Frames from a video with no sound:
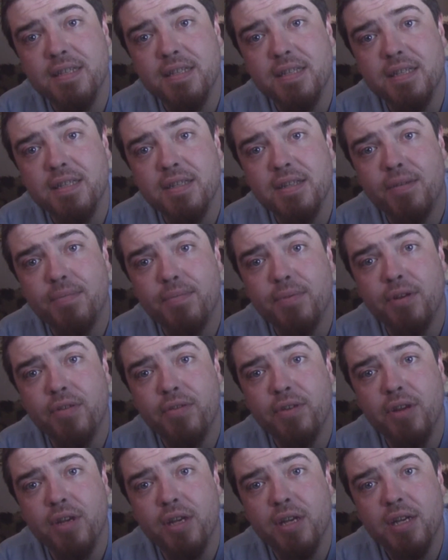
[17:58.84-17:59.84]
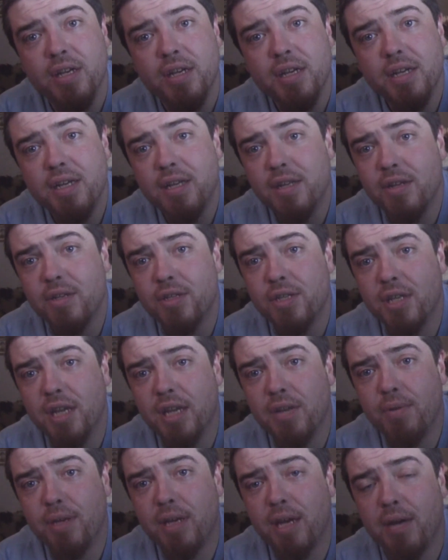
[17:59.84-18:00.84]
Nope, not really. There's a
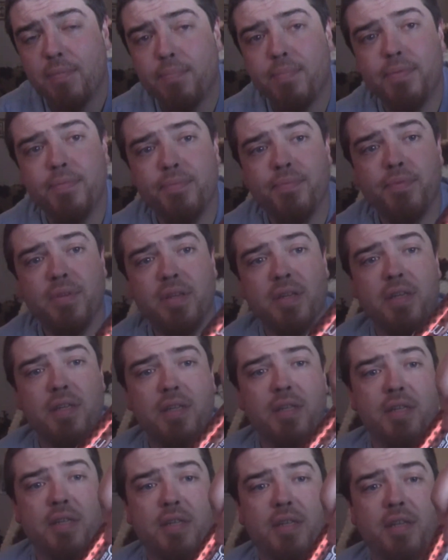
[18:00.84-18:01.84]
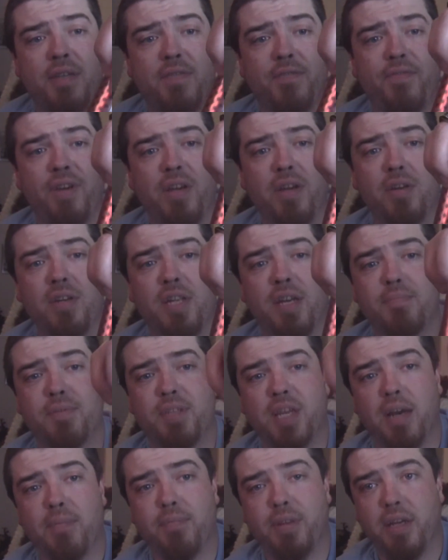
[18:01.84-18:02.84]
tiny gap. Fingertips
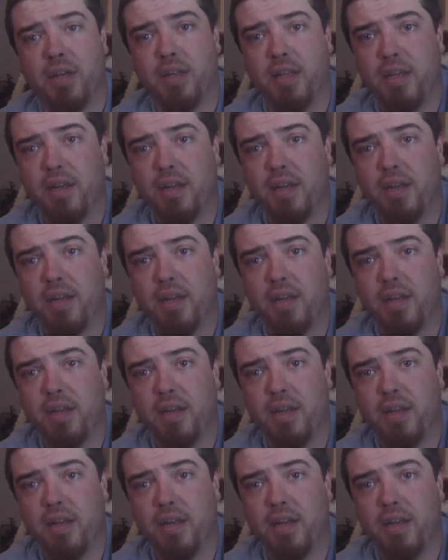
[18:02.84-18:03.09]
gap there.